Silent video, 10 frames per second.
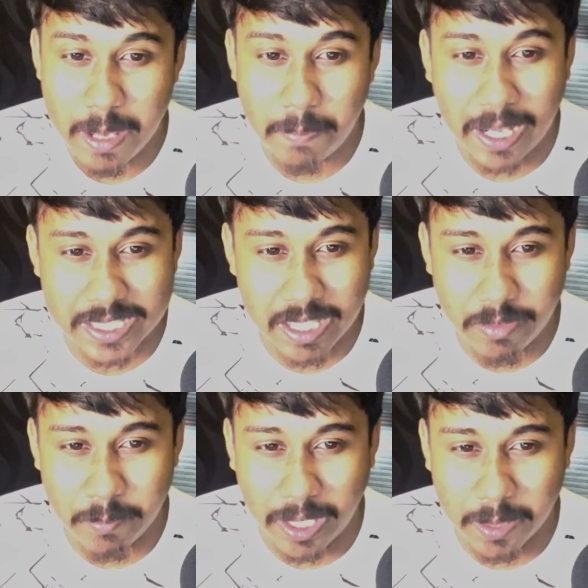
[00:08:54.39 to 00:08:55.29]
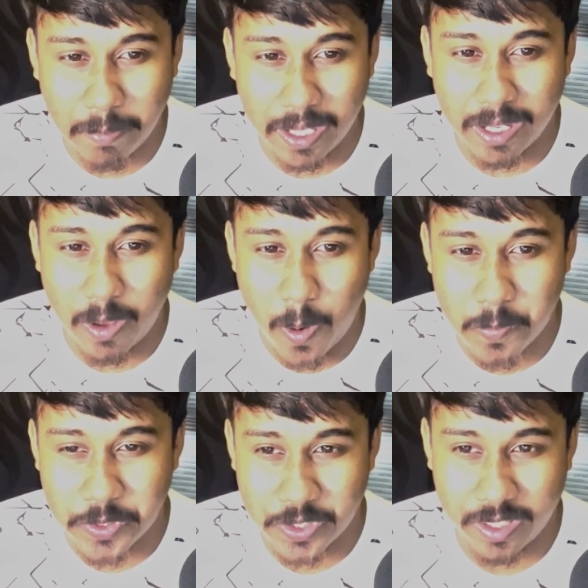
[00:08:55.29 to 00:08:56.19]
Black is having multiple
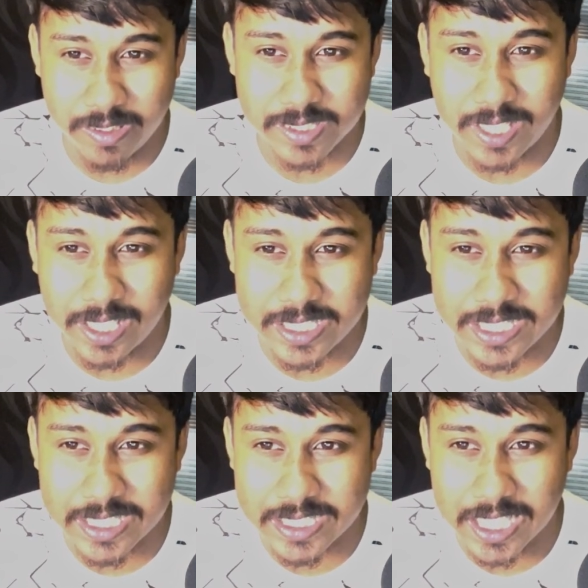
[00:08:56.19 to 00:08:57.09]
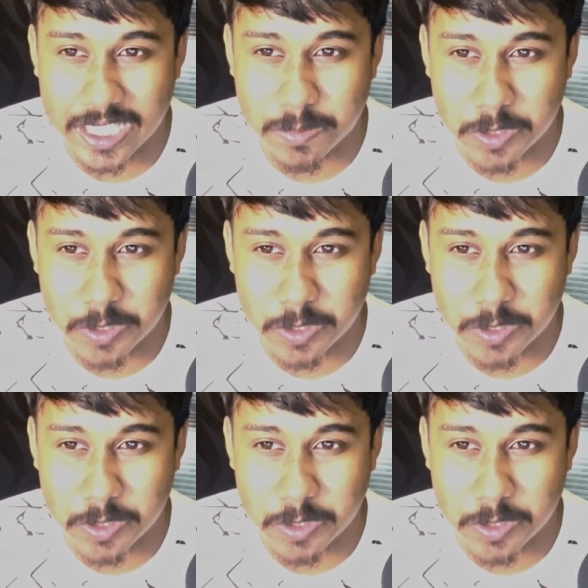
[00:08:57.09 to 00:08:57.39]
options, that g6,